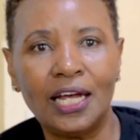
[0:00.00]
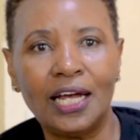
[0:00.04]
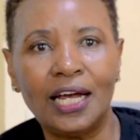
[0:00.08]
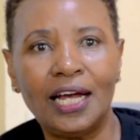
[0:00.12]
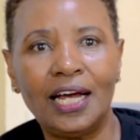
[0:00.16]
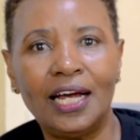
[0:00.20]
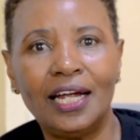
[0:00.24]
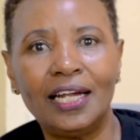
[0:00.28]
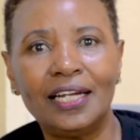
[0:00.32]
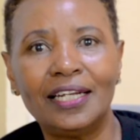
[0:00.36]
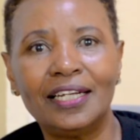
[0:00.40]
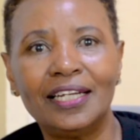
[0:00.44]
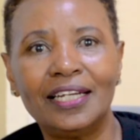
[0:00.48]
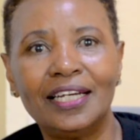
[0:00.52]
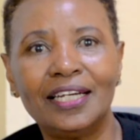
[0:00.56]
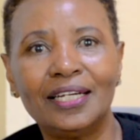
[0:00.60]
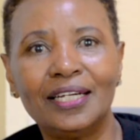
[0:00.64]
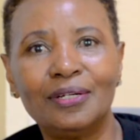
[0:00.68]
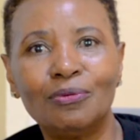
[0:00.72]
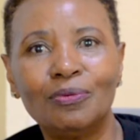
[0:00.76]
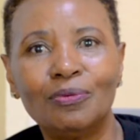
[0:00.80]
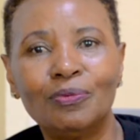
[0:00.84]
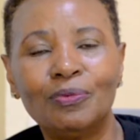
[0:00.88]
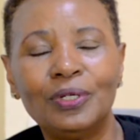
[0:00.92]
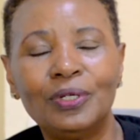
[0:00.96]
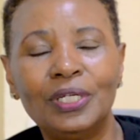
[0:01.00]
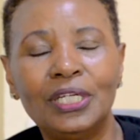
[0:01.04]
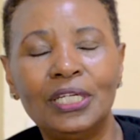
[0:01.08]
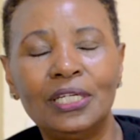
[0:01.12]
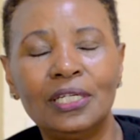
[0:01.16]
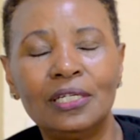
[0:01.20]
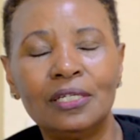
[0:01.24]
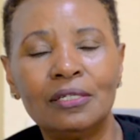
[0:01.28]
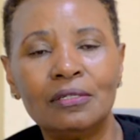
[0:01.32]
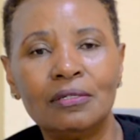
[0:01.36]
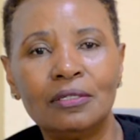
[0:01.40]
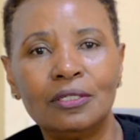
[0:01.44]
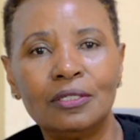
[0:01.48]
and
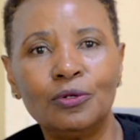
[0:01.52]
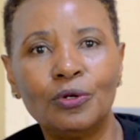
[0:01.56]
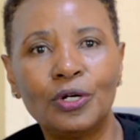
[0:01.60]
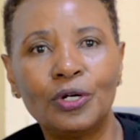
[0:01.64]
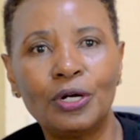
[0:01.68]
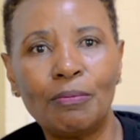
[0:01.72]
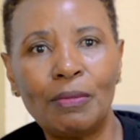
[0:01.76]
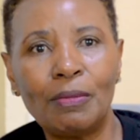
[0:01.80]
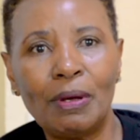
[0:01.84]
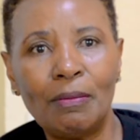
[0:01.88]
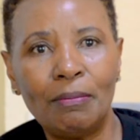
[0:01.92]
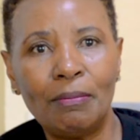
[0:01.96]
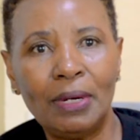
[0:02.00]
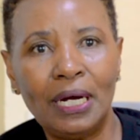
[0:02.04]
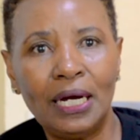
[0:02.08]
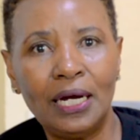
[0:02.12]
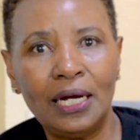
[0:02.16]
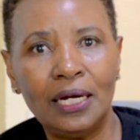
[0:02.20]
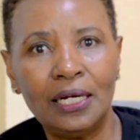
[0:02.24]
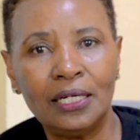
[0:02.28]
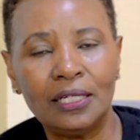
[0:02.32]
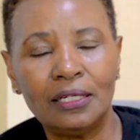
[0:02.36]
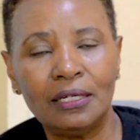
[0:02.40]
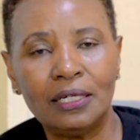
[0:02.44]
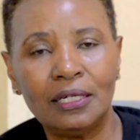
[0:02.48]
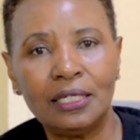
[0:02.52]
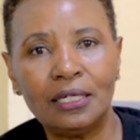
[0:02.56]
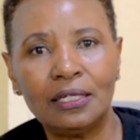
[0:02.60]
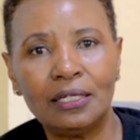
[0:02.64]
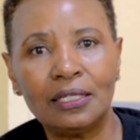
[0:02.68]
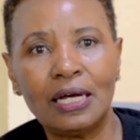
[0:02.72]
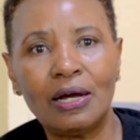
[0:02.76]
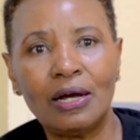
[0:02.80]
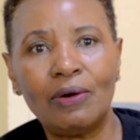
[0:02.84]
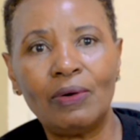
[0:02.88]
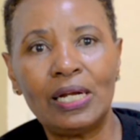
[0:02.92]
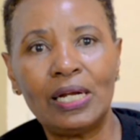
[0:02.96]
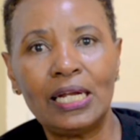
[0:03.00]
you remember
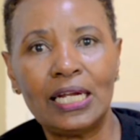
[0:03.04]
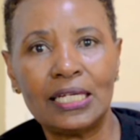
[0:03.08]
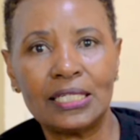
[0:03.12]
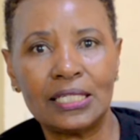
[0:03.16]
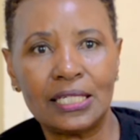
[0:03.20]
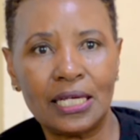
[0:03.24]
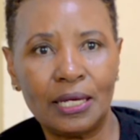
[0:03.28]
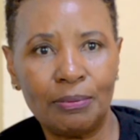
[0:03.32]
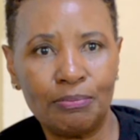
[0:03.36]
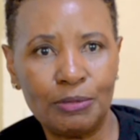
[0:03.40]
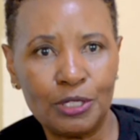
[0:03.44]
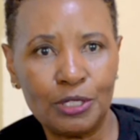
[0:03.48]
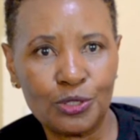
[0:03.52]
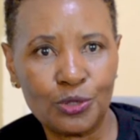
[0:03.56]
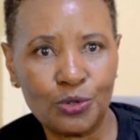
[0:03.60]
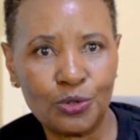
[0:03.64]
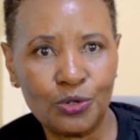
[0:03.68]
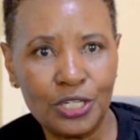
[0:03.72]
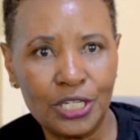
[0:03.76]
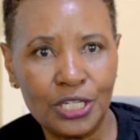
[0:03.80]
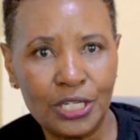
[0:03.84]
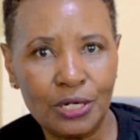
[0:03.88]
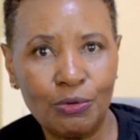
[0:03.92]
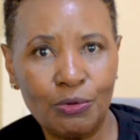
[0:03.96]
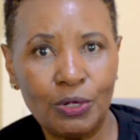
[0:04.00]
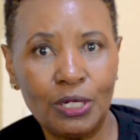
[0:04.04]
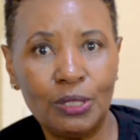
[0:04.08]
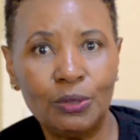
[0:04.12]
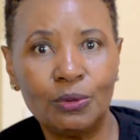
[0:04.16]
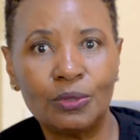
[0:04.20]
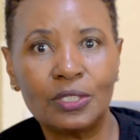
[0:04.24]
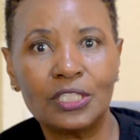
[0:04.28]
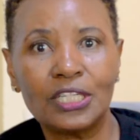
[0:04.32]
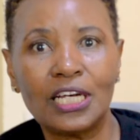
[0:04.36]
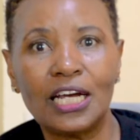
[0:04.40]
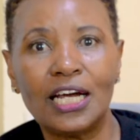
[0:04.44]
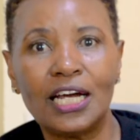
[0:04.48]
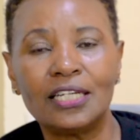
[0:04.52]
our last episode, we
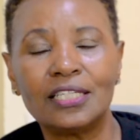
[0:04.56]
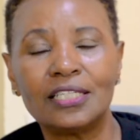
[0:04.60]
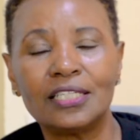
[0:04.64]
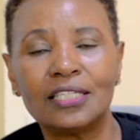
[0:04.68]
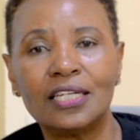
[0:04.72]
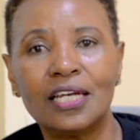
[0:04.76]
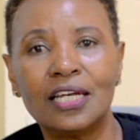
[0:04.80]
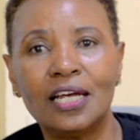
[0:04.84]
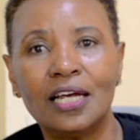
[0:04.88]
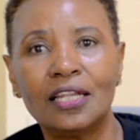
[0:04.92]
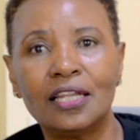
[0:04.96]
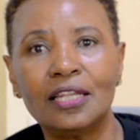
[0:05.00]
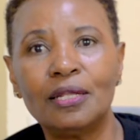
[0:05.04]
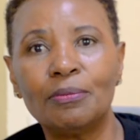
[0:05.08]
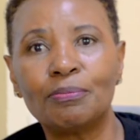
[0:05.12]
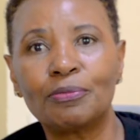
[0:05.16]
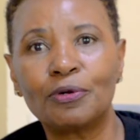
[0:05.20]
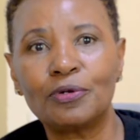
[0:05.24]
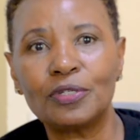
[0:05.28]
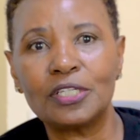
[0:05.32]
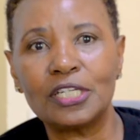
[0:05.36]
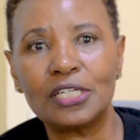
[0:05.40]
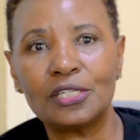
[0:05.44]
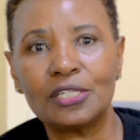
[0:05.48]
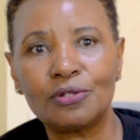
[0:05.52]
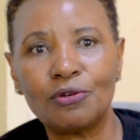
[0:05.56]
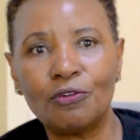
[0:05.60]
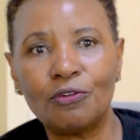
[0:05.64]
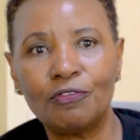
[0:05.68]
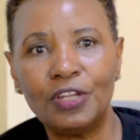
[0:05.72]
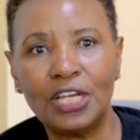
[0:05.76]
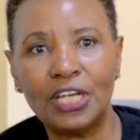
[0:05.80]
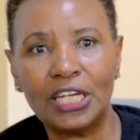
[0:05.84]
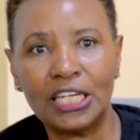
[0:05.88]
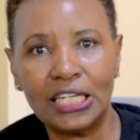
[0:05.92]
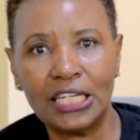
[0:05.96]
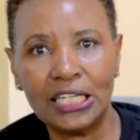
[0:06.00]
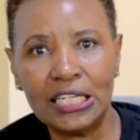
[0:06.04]
looked at the process of
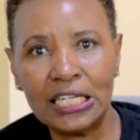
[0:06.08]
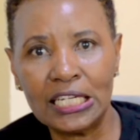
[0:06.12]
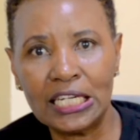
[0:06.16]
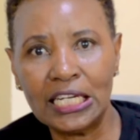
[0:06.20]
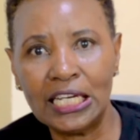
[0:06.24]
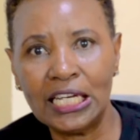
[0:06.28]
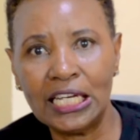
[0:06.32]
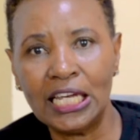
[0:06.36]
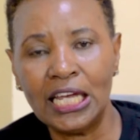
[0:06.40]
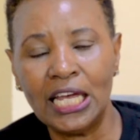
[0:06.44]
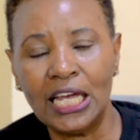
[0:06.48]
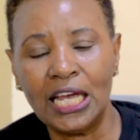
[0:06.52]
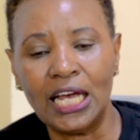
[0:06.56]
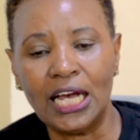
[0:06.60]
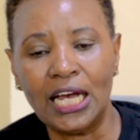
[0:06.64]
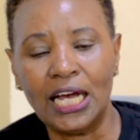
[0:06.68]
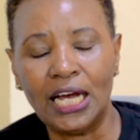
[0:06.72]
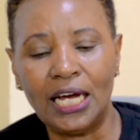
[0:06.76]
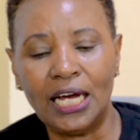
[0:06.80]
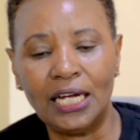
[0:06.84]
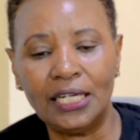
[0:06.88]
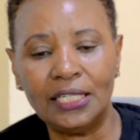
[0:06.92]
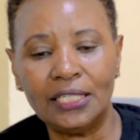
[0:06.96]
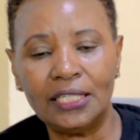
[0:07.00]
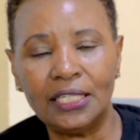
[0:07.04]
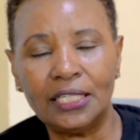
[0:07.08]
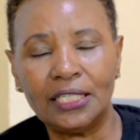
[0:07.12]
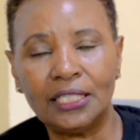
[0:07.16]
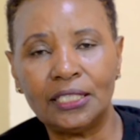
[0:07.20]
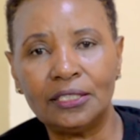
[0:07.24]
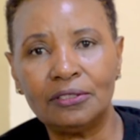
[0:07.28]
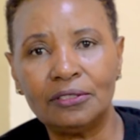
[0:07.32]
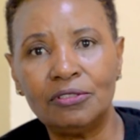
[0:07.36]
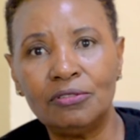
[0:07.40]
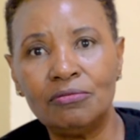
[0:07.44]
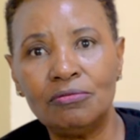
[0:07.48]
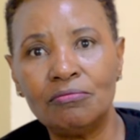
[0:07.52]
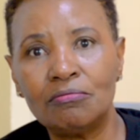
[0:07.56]
the kidney and
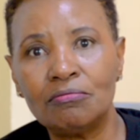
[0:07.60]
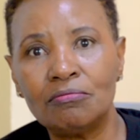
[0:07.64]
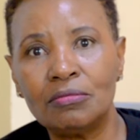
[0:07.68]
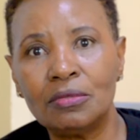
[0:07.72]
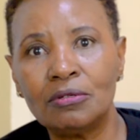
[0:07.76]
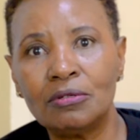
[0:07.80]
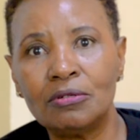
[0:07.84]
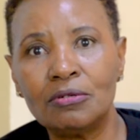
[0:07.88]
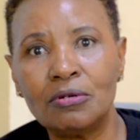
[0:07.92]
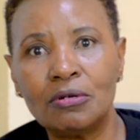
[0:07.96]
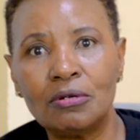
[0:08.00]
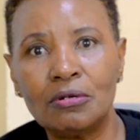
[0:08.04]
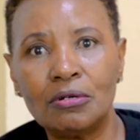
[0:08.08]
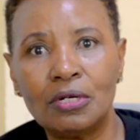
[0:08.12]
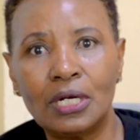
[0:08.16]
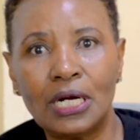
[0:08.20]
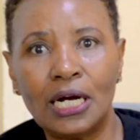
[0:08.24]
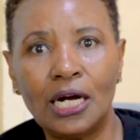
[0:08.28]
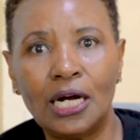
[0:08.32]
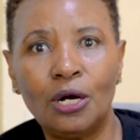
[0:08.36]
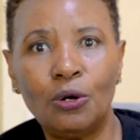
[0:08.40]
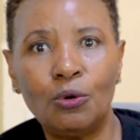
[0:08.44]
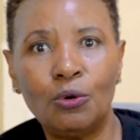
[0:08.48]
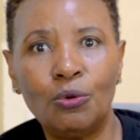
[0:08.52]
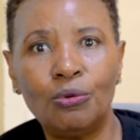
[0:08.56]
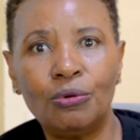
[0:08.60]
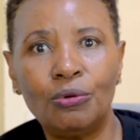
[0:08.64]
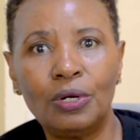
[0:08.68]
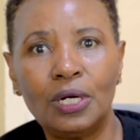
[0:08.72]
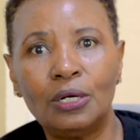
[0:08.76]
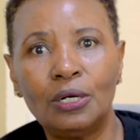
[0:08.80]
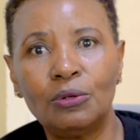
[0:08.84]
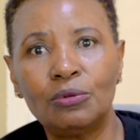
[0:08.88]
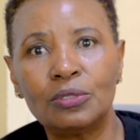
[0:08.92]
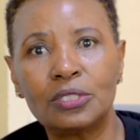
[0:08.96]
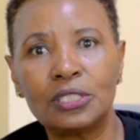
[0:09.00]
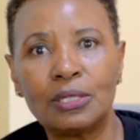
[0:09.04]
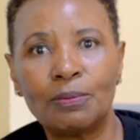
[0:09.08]

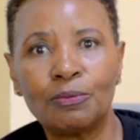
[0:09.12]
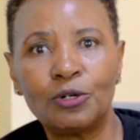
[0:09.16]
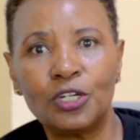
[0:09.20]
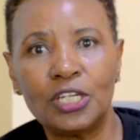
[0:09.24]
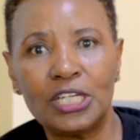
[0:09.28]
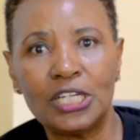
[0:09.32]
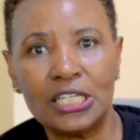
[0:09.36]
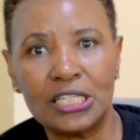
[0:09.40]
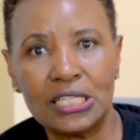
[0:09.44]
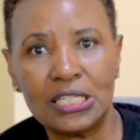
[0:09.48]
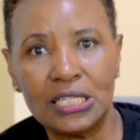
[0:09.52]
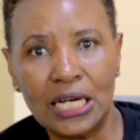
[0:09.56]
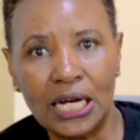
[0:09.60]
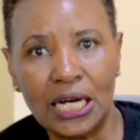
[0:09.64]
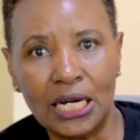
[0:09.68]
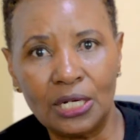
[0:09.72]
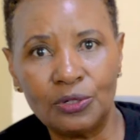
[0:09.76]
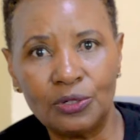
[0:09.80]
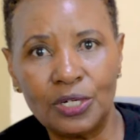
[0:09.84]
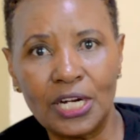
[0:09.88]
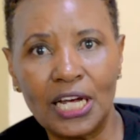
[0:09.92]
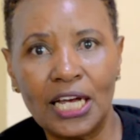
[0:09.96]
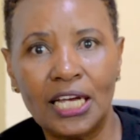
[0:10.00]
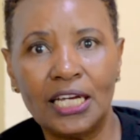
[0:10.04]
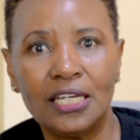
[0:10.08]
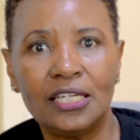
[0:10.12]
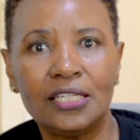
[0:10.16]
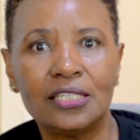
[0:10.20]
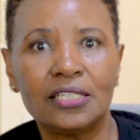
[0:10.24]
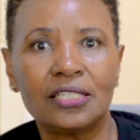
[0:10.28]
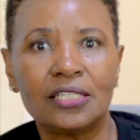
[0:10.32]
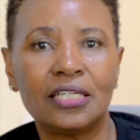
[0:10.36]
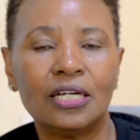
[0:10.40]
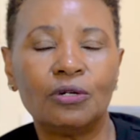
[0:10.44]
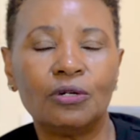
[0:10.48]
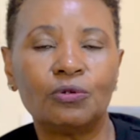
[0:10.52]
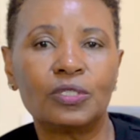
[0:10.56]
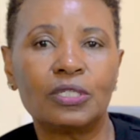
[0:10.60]
how somebody is
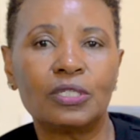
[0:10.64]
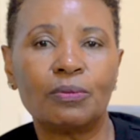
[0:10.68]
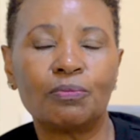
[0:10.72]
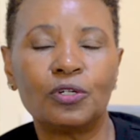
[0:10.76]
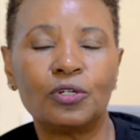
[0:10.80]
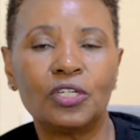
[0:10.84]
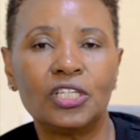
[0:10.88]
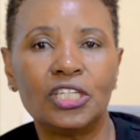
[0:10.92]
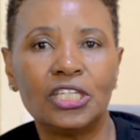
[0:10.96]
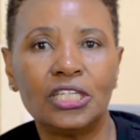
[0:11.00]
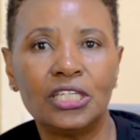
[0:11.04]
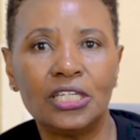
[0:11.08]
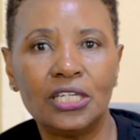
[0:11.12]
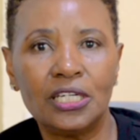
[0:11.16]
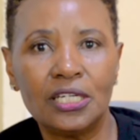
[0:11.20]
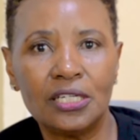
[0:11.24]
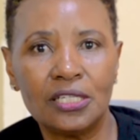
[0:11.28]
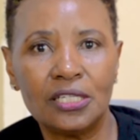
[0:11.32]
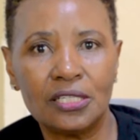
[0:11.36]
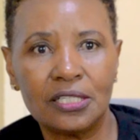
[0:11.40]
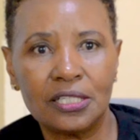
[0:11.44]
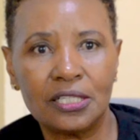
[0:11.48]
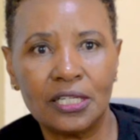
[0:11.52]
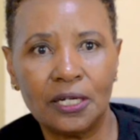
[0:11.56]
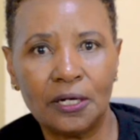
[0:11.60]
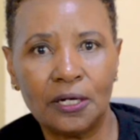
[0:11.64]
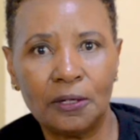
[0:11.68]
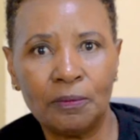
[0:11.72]
diagnosed, how somebody is